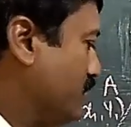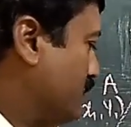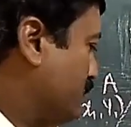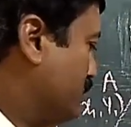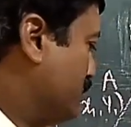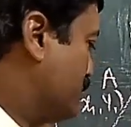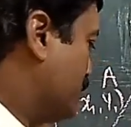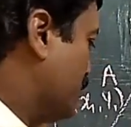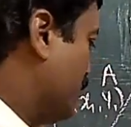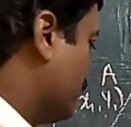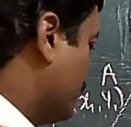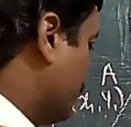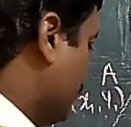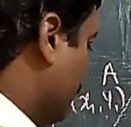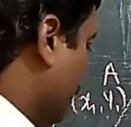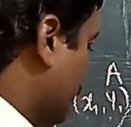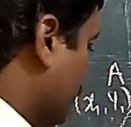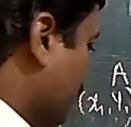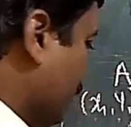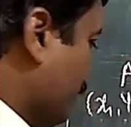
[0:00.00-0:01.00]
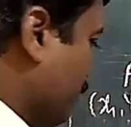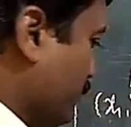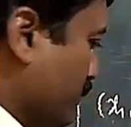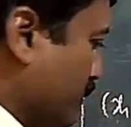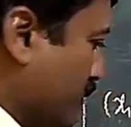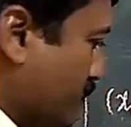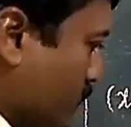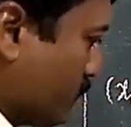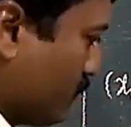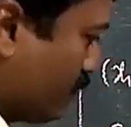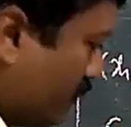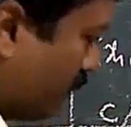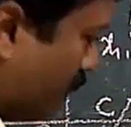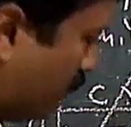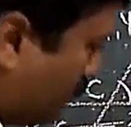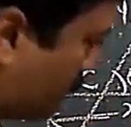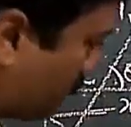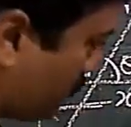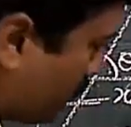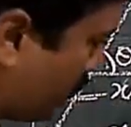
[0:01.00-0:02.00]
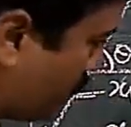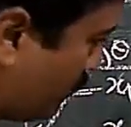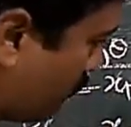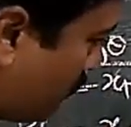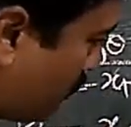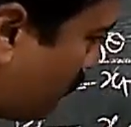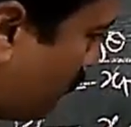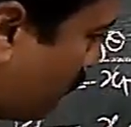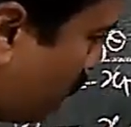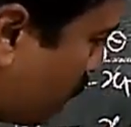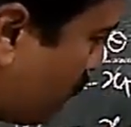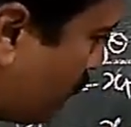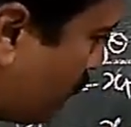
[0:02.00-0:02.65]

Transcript: And this tangent ratio of inclination of line is nothing but the